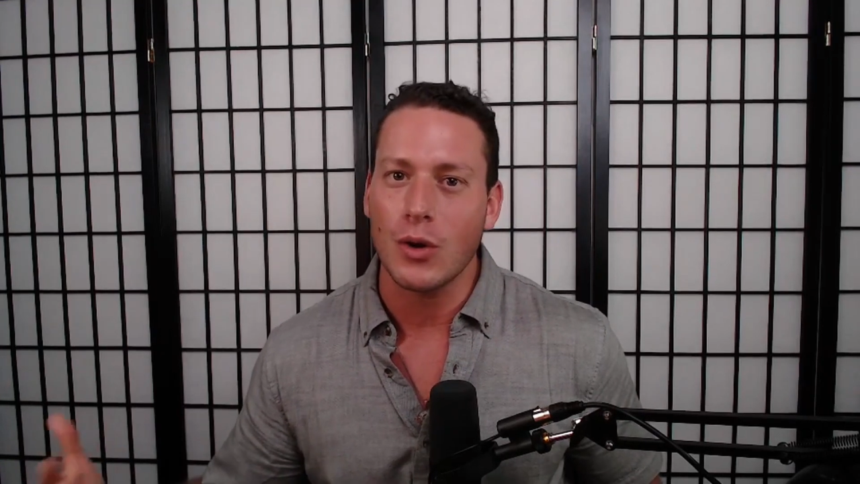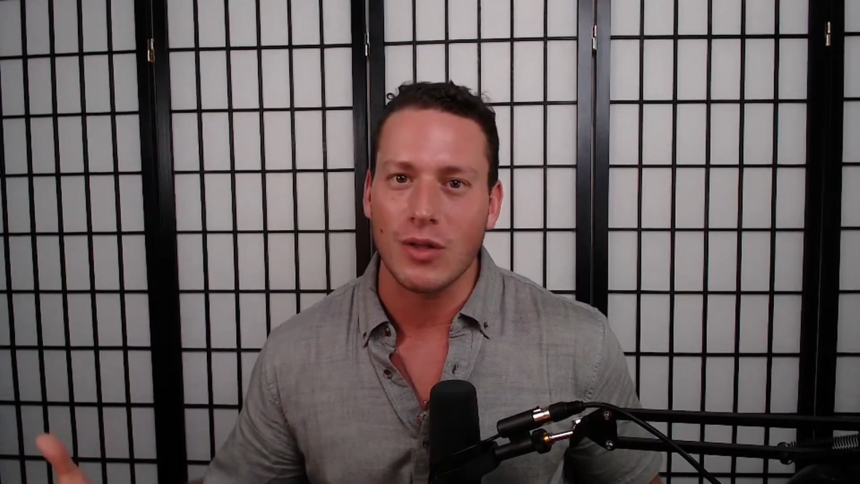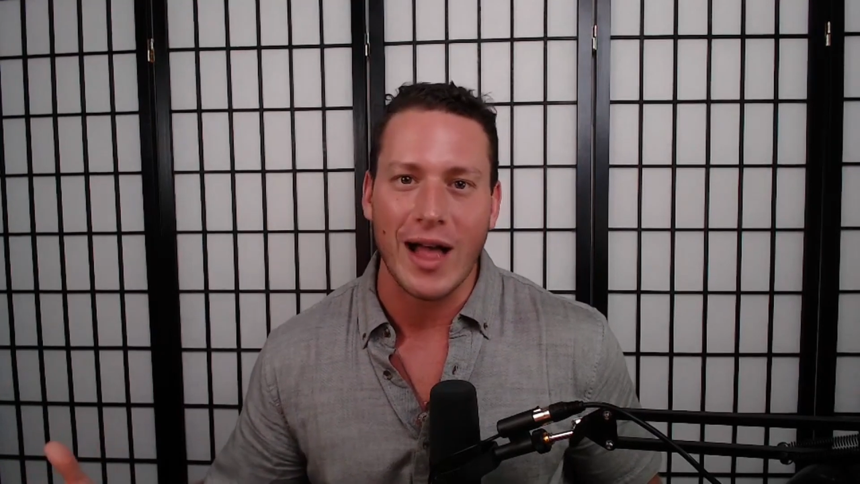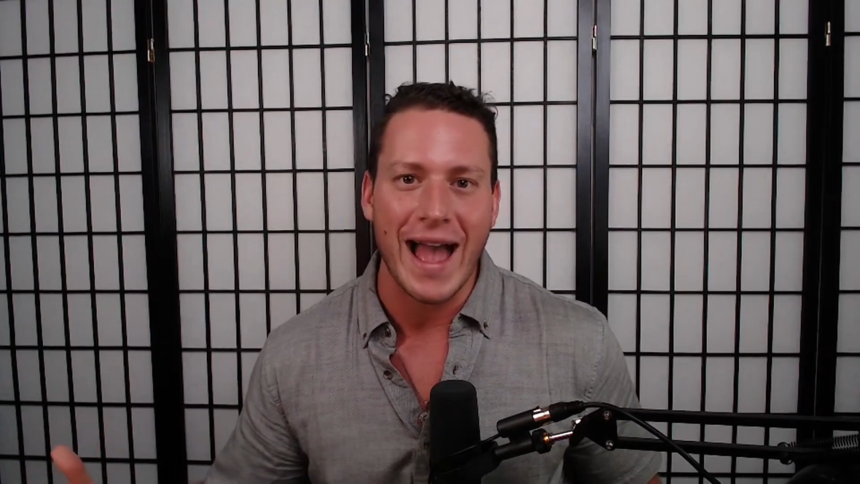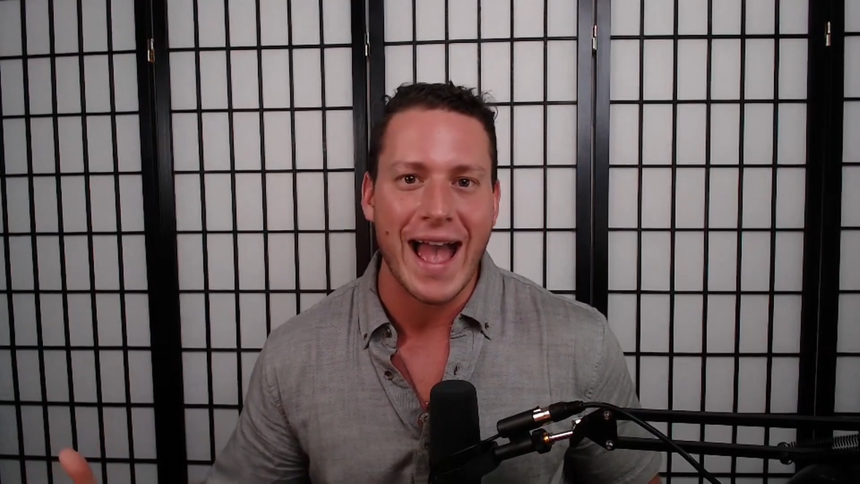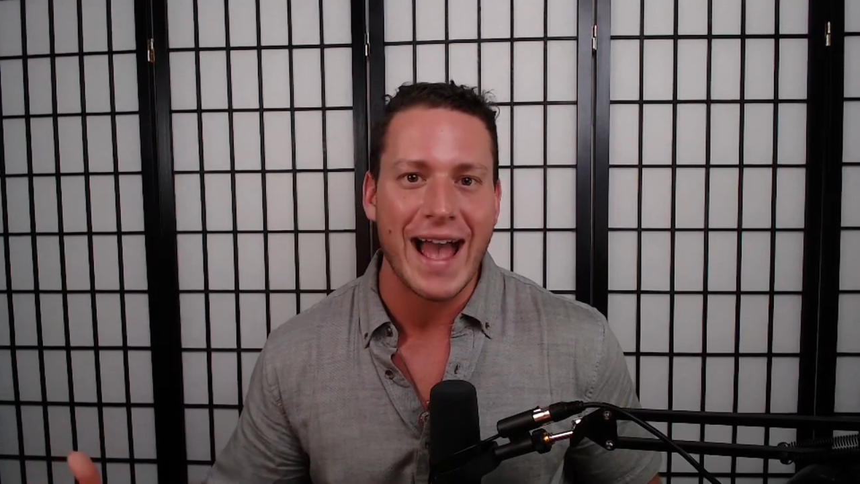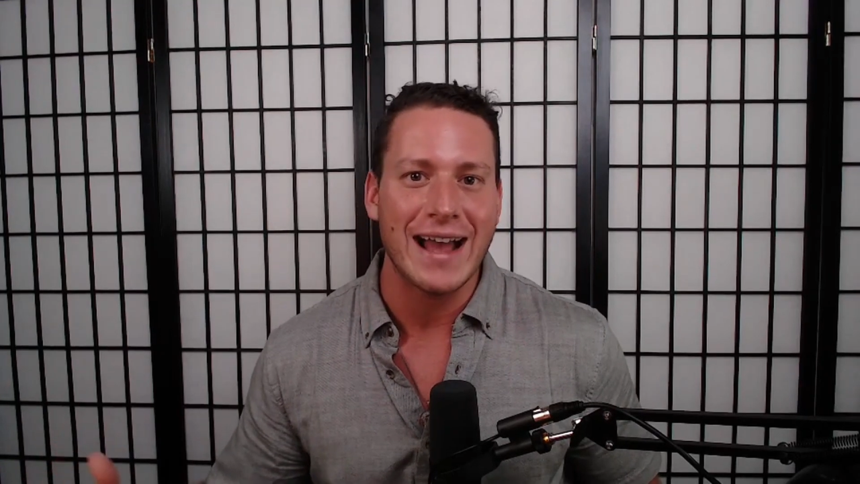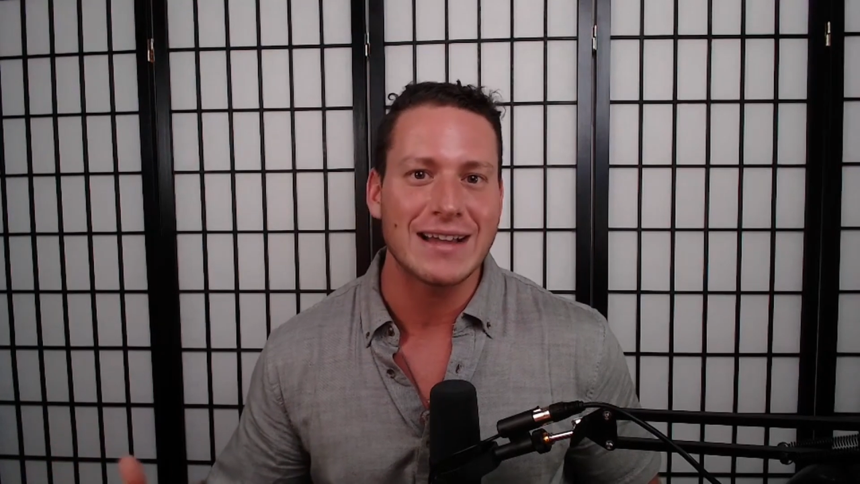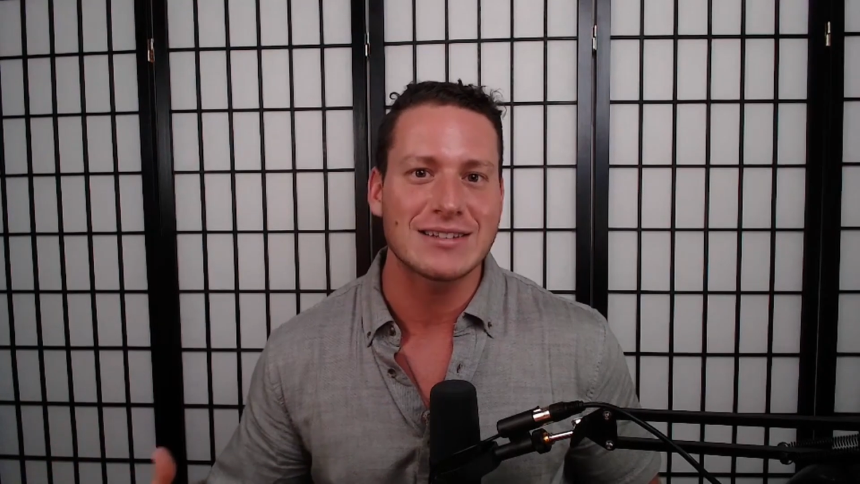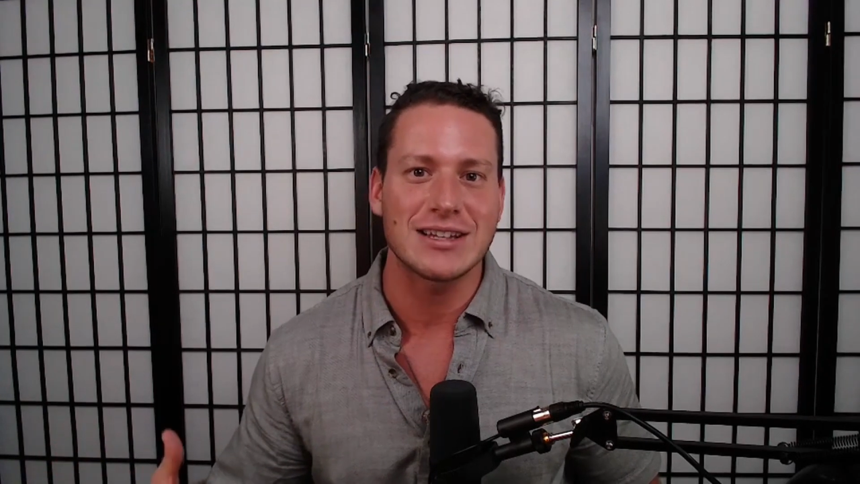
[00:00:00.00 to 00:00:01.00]

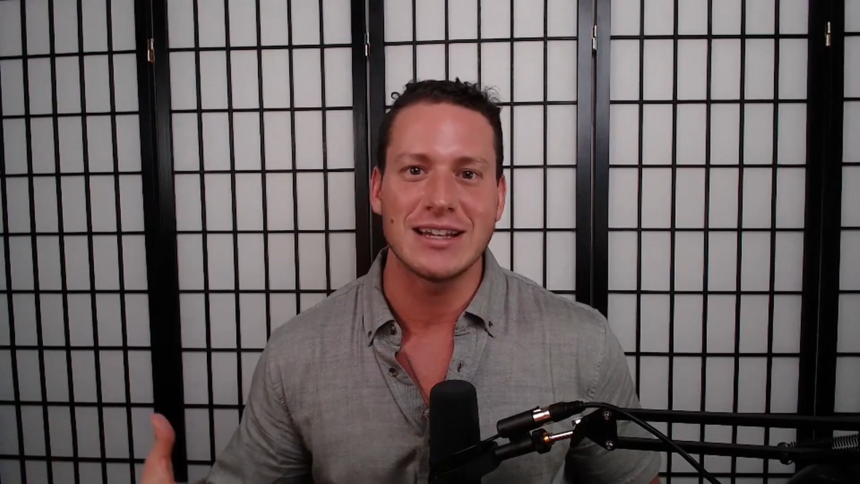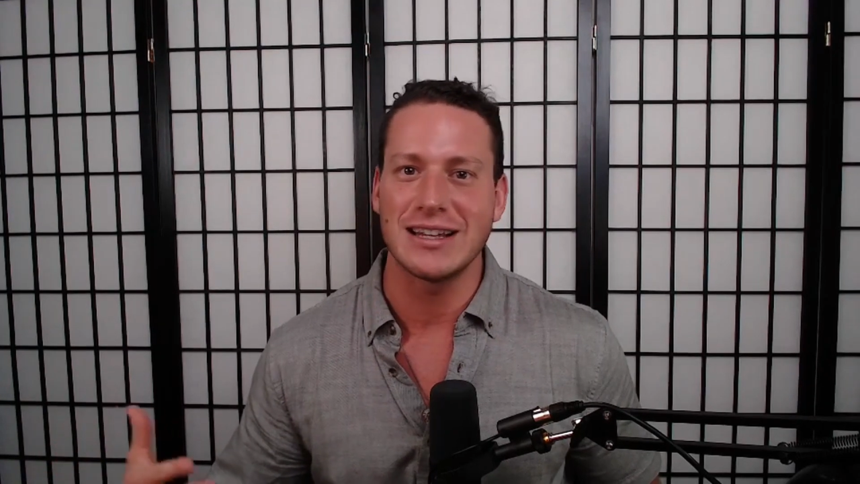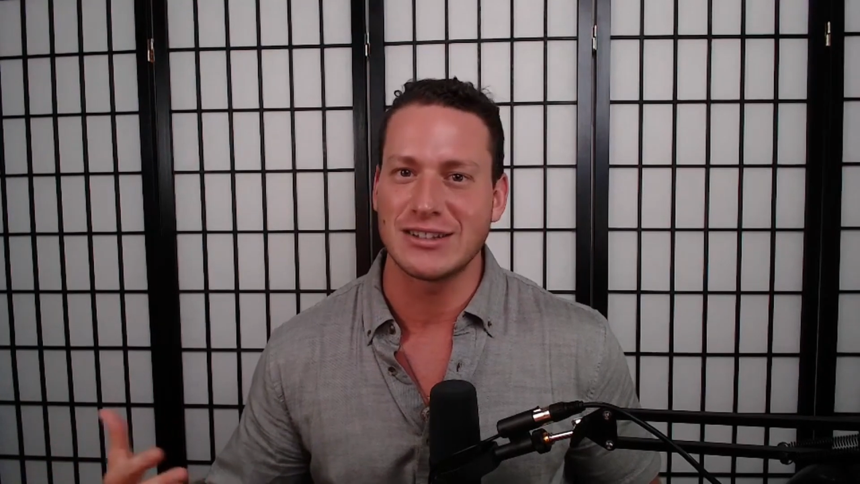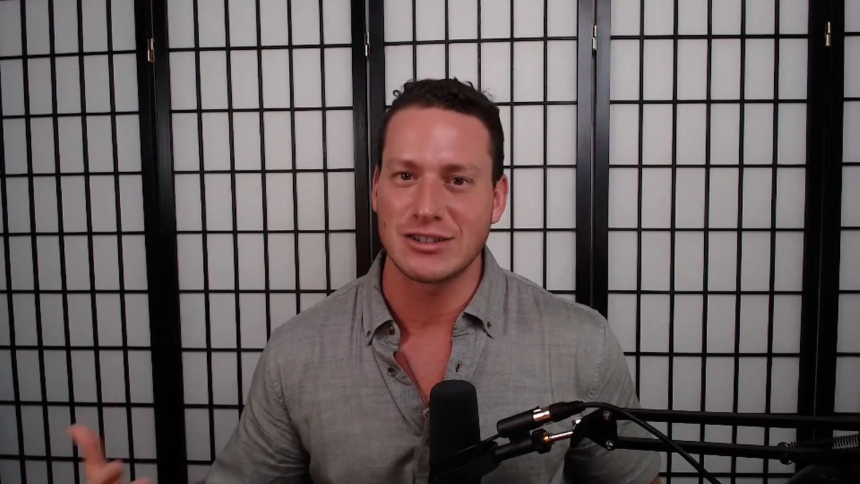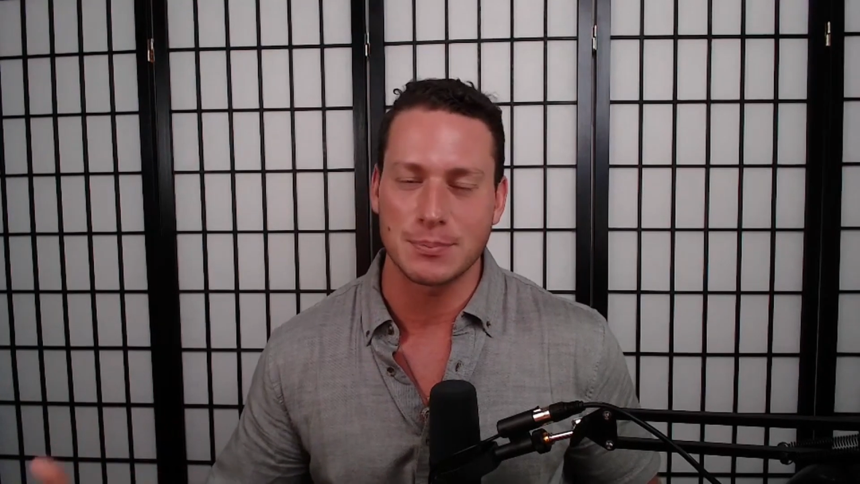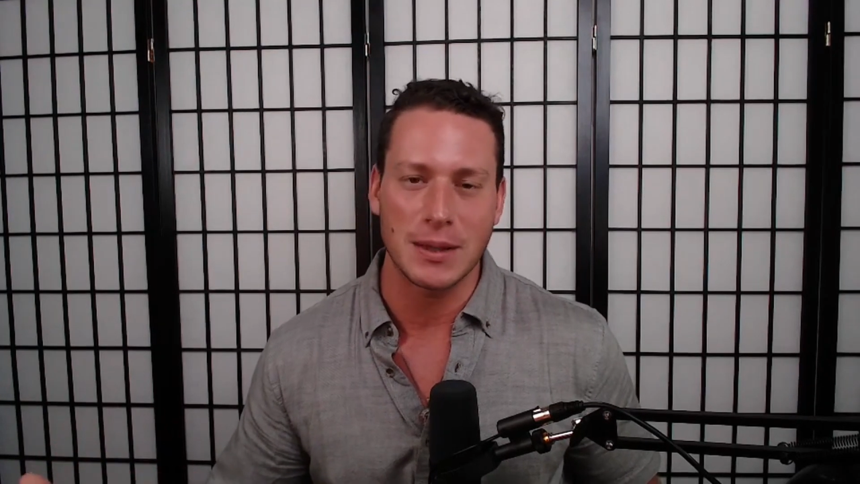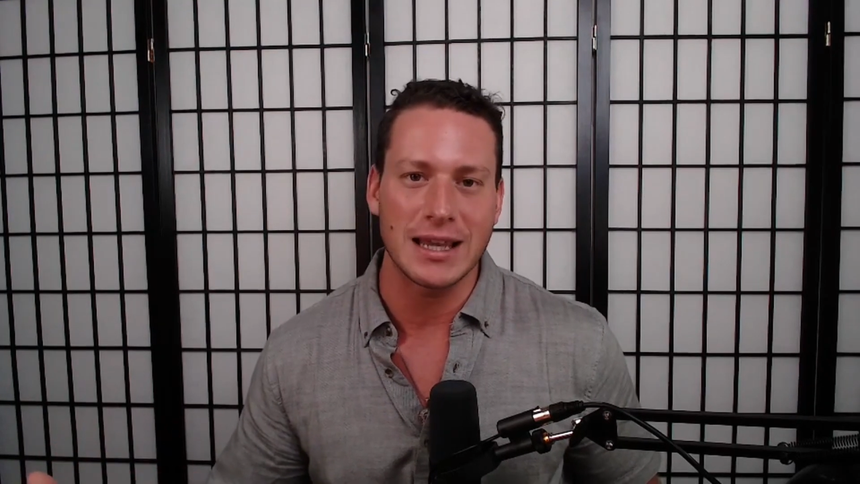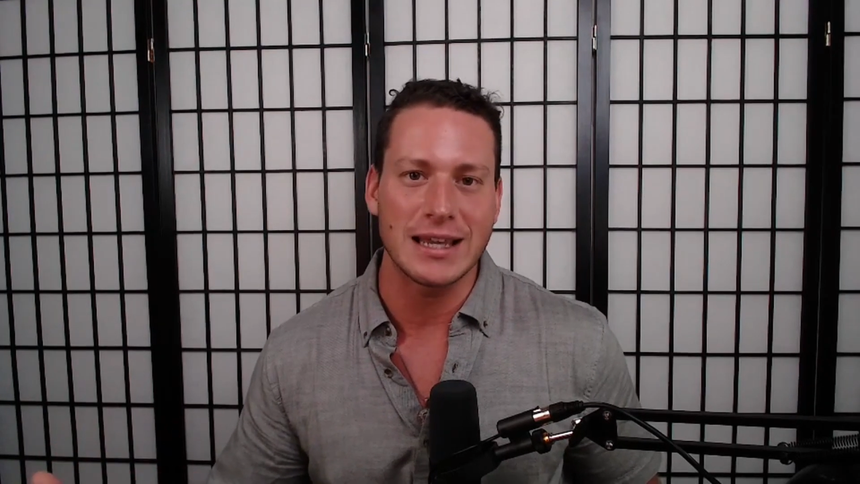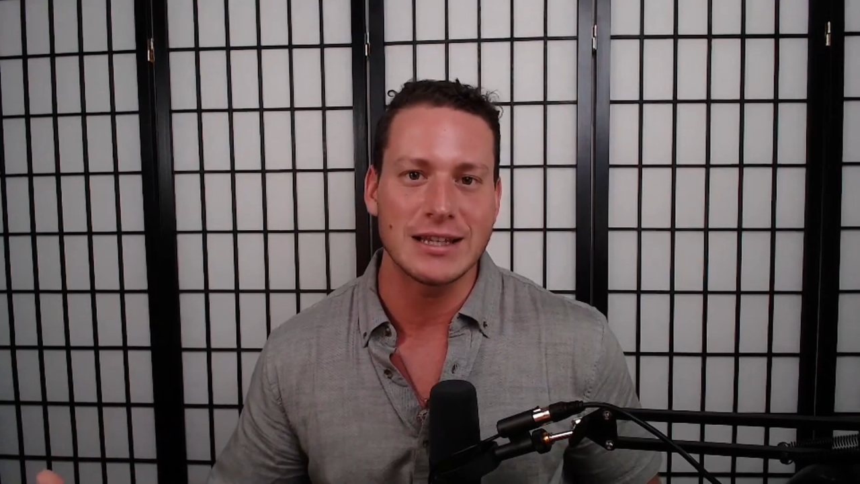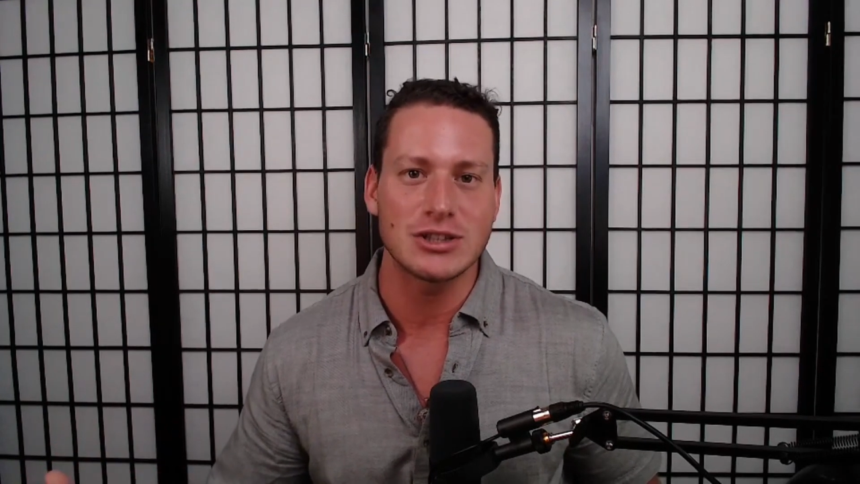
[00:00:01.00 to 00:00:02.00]
class in his
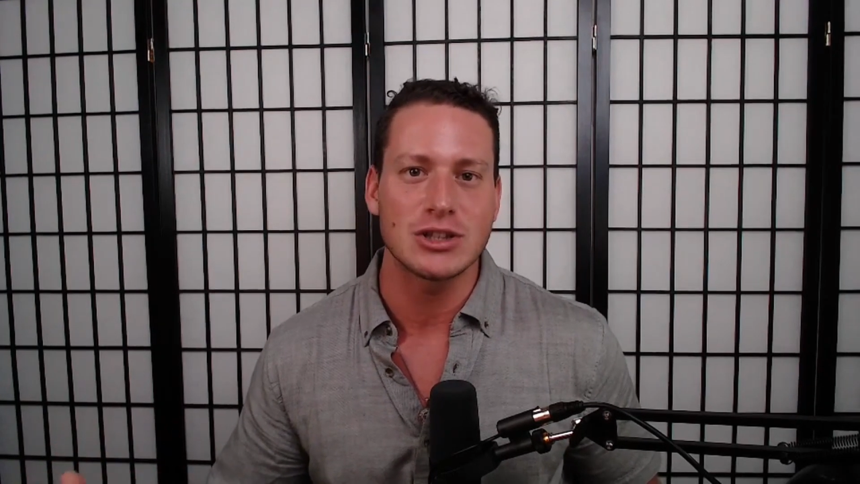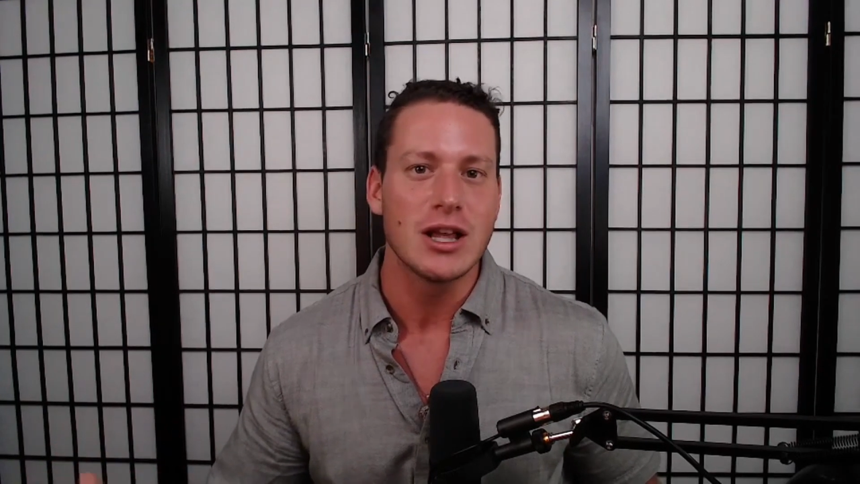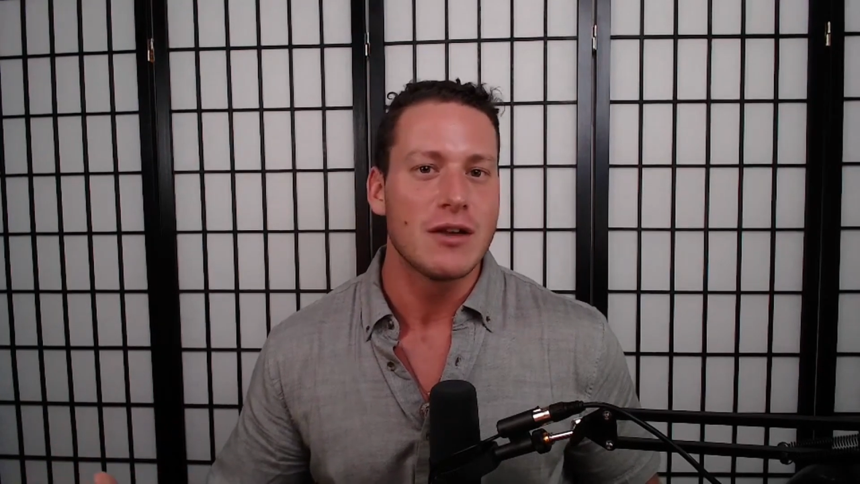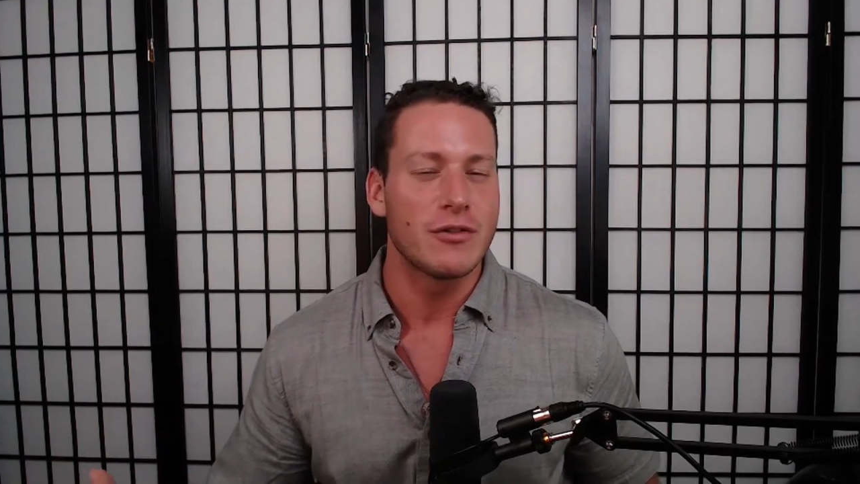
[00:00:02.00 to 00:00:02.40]
speech.